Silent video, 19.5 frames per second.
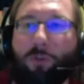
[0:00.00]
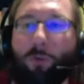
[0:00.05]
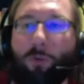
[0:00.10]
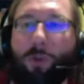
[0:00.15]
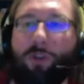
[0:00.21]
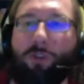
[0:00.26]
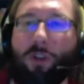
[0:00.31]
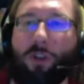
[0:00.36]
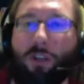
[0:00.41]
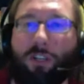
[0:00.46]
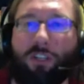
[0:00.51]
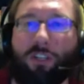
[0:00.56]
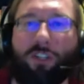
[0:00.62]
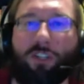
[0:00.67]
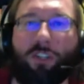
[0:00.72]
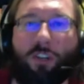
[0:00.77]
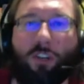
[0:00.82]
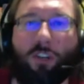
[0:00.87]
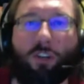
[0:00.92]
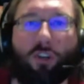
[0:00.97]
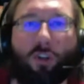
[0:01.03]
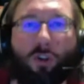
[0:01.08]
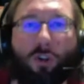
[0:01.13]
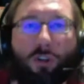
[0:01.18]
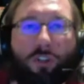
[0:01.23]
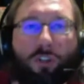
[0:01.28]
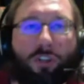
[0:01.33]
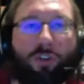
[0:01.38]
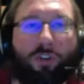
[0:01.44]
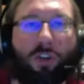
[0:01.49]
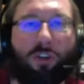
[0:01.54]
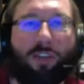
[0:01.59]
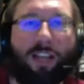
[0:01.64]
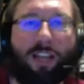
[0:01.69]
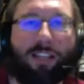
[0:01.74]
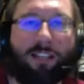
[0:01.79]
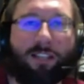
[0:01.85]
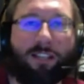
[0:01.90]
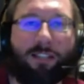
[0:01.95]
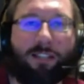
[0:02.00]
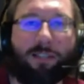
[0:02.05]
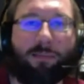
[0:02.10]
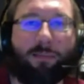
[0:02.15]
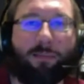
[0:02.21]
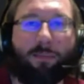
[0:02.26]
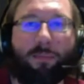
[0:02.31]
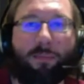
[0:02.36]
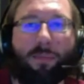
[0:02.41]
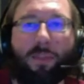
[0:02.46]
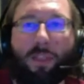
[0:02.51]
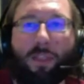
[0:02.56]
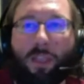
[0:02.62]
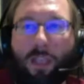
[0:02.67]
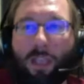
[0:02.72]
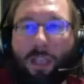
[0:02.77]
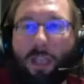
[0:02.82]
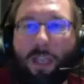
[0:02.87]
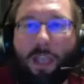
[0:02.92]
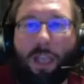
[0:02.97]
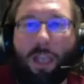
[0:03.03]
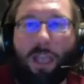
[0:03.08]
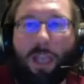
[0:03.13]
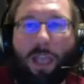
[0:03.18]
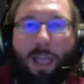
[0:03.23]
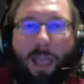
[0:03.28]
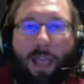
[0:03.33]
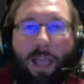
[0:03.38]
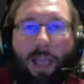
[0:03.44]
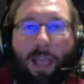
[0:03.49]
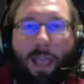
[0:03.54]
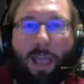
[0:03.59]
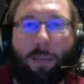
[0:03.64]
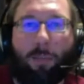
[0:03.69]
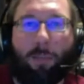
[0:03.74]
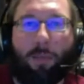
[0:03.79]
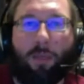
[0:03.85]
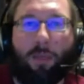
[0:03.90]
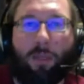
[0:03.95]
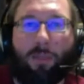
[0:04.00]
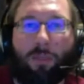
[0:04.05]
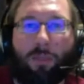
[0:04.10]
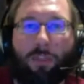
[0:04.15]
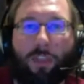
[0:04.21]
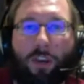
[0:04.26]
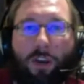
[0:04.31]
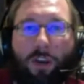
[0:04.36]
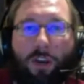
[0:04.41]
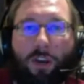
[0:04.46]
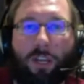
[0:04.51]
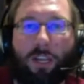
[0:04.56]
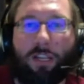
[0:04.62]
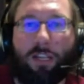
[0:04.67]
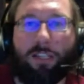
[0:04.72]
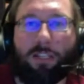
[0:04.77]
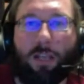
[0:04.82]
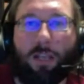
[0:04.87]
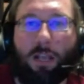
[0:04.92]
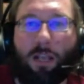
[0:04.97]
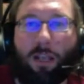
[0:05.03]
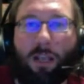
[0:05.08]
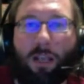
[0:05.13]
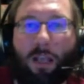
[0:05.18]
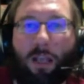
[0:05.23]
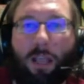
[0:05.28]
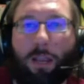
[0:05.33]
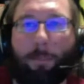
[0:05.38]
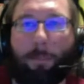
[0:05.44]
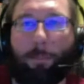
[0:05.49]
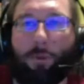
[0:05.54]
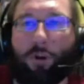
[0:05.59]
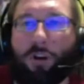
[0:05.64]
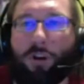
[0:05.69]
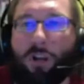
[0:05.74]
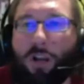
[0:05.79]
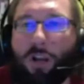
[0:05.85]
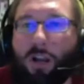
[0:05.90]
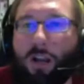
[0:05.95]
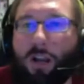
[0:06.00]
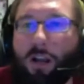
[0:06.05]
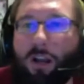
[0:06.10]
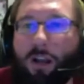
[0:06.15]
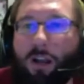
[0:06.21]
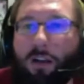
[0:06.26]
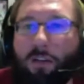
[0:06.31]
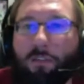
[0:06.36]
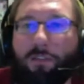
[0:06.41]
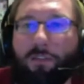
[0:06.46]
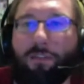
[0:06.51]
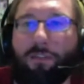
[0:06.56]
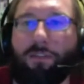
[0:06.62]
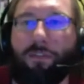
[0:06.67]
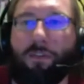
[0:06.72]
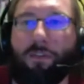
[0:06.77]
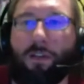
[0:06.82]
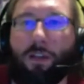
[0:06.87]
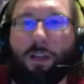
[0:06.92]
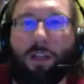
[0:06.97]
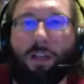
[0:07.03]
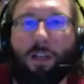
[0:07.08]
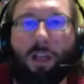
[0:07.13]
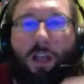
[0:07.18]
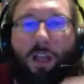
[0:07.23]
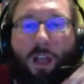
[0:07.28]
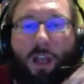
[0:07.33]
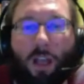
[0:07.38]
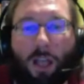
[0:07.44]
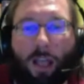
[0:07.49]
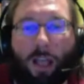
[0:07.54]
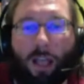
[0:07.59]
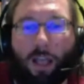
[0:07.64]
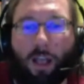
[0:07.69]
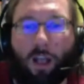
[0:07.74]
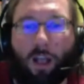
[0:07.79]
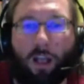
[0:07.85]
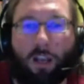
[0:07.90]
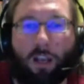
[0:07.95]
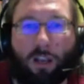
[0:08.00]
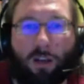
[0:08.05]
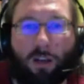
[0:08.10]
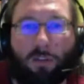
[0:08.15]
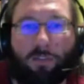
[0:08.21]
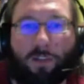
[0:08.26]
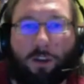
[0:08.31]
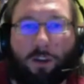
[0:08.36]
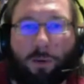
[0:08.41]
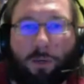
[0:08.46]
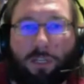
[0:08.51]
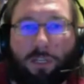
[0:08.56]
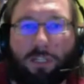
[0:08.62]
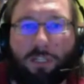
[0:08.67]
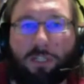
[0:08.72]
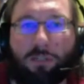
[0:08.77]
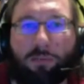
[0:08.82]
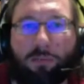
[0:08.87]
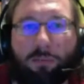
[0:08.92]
Wade Rocket called The Crown of Axis. There is a book of icon followers,